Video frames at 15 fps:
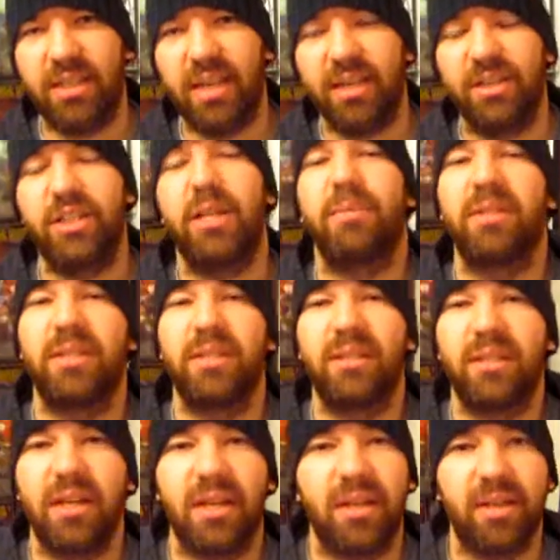send Jameson's
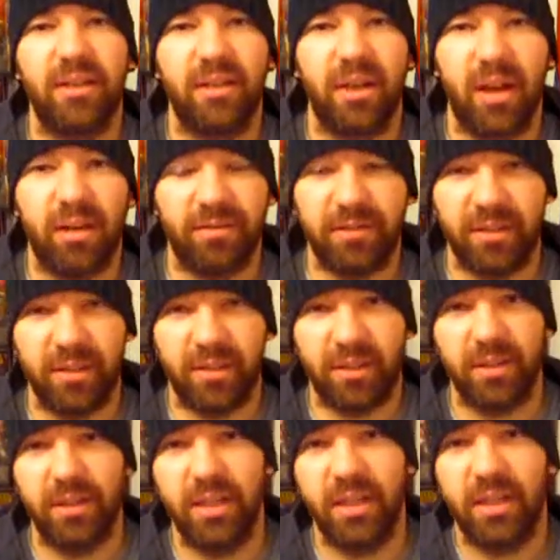son in off
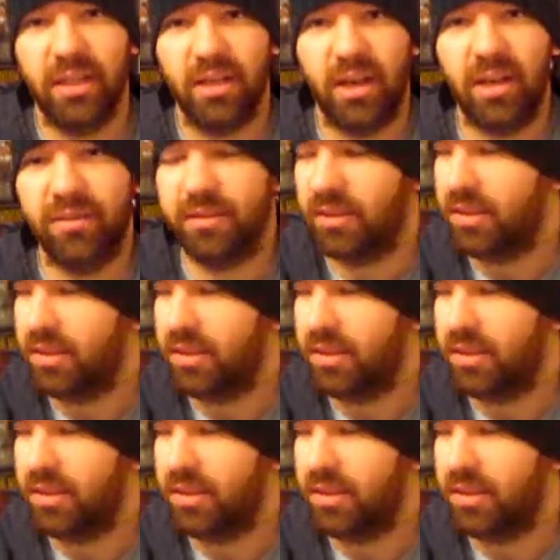into off